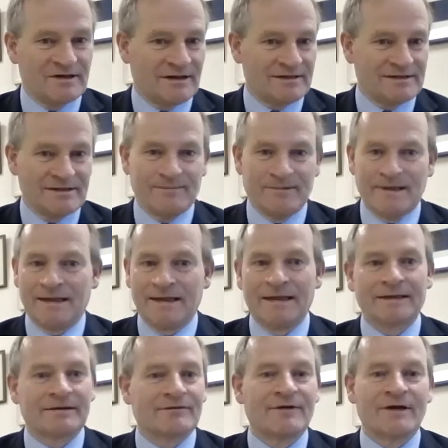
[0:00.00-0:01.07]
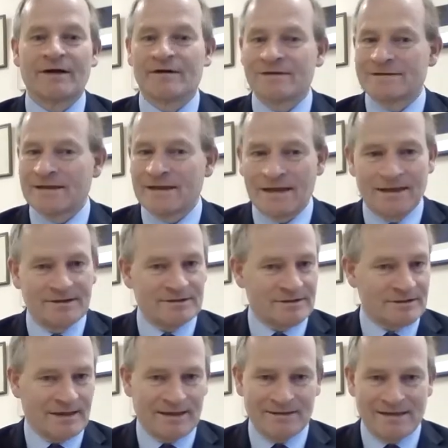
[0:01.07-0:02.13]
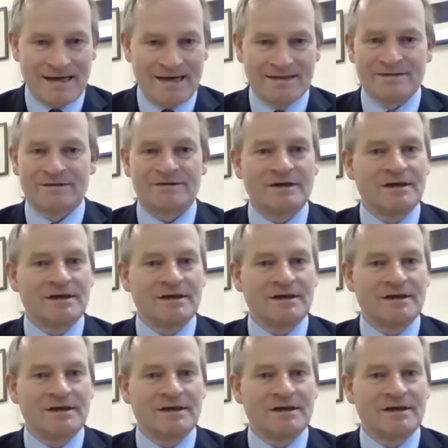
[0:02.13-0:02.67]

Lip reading: they simply click their fingers and exit.